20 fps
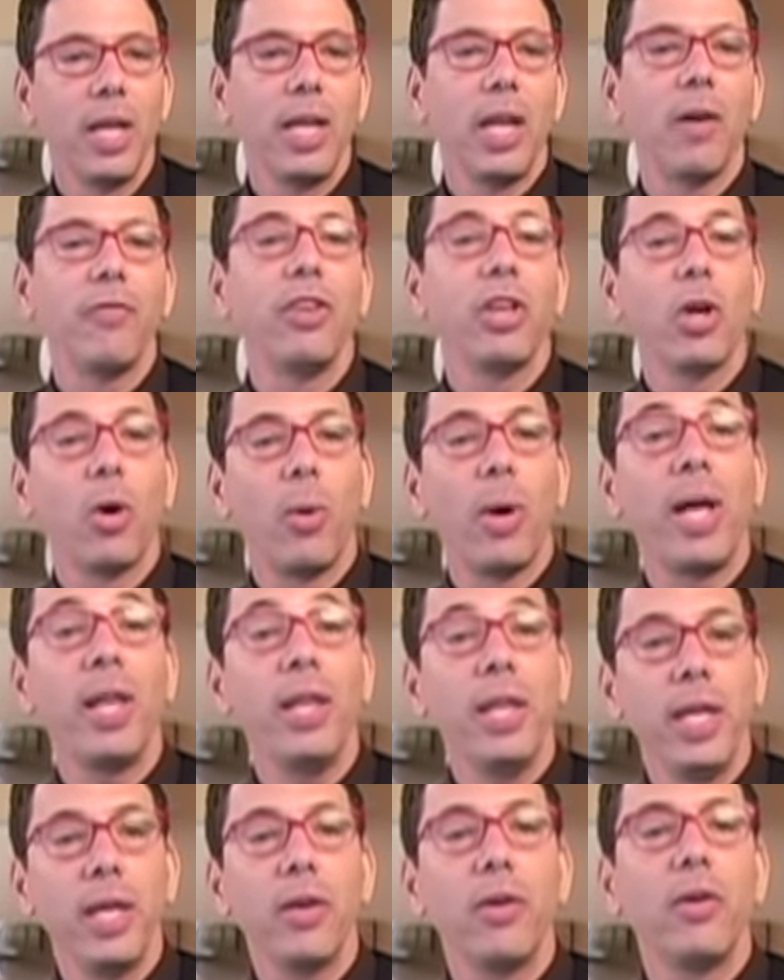Now, if you go
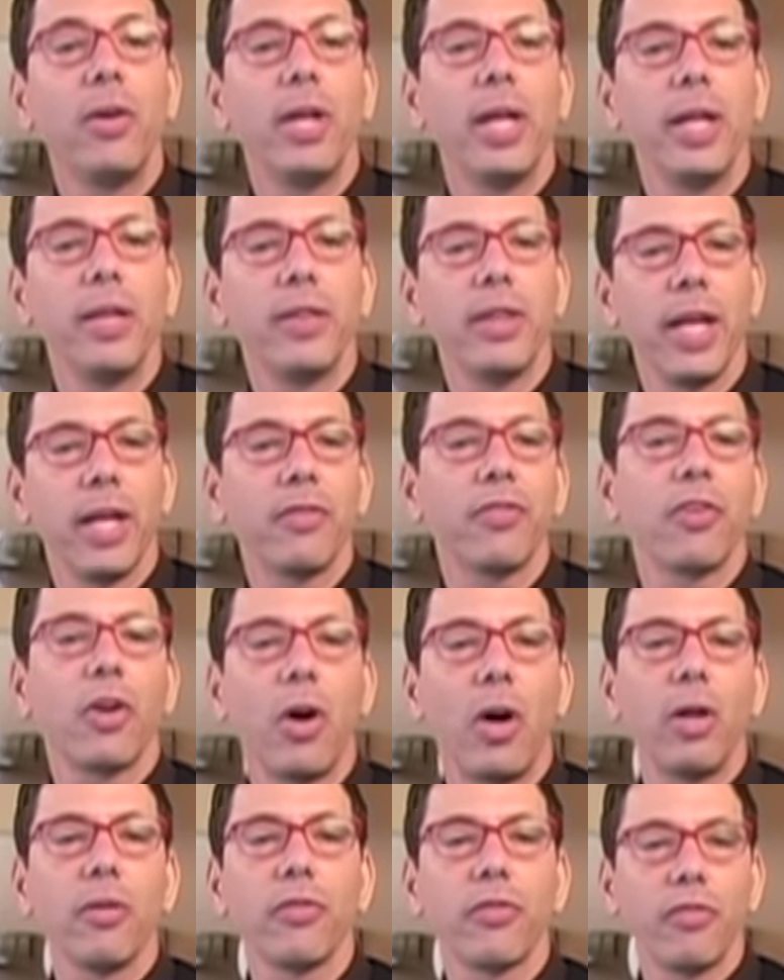on the internet, that's
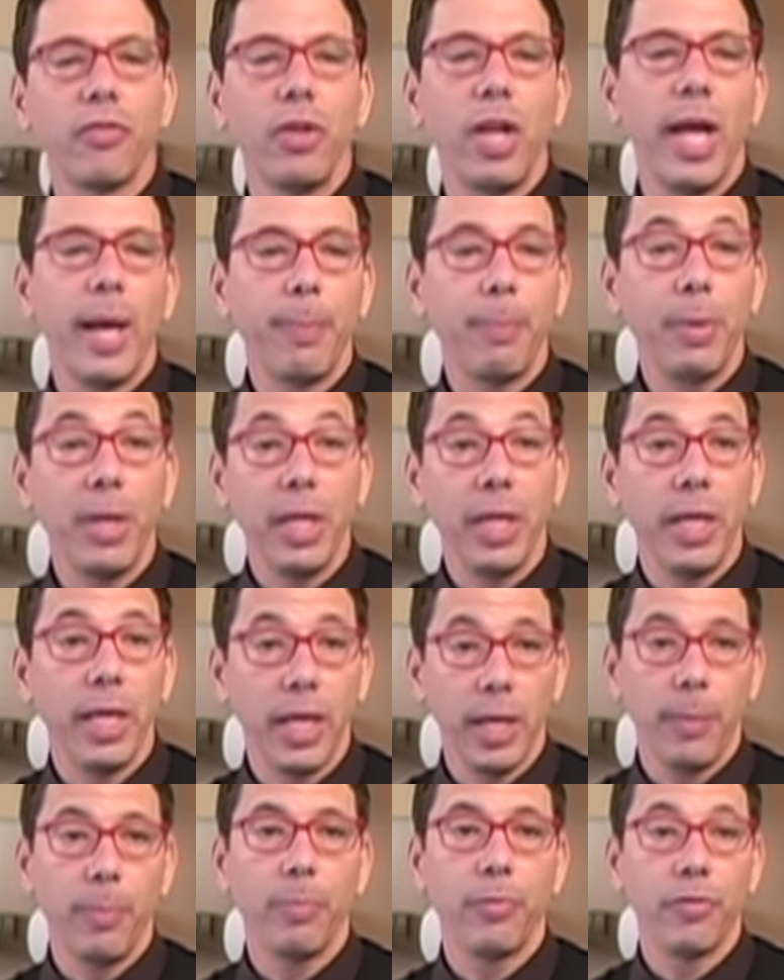called snapping
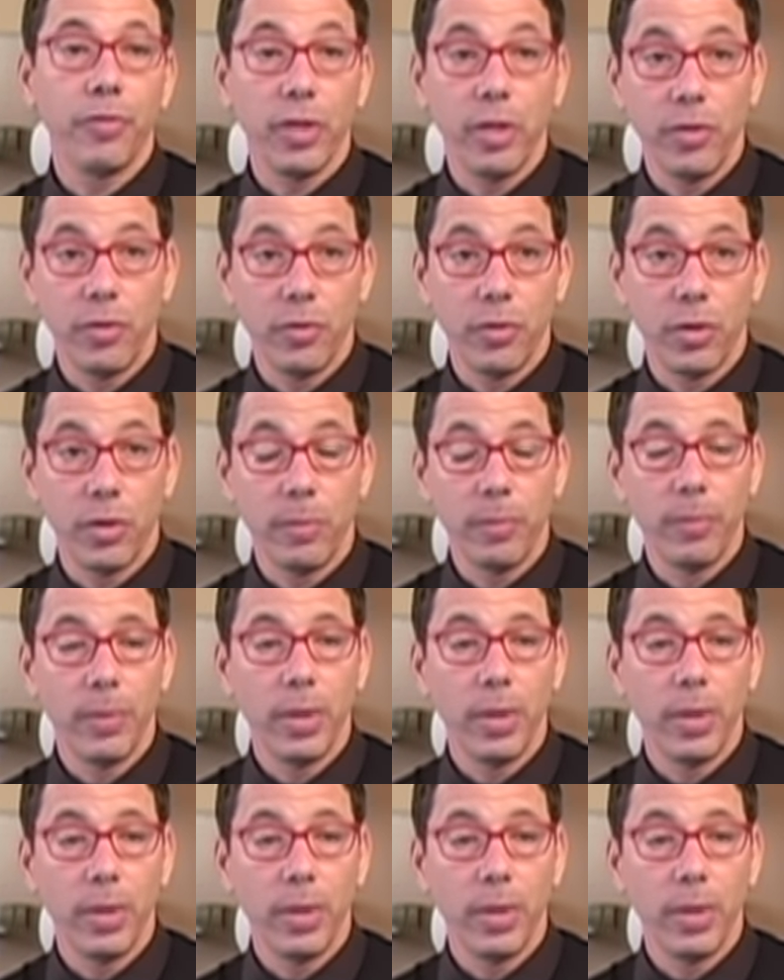hip syndrome.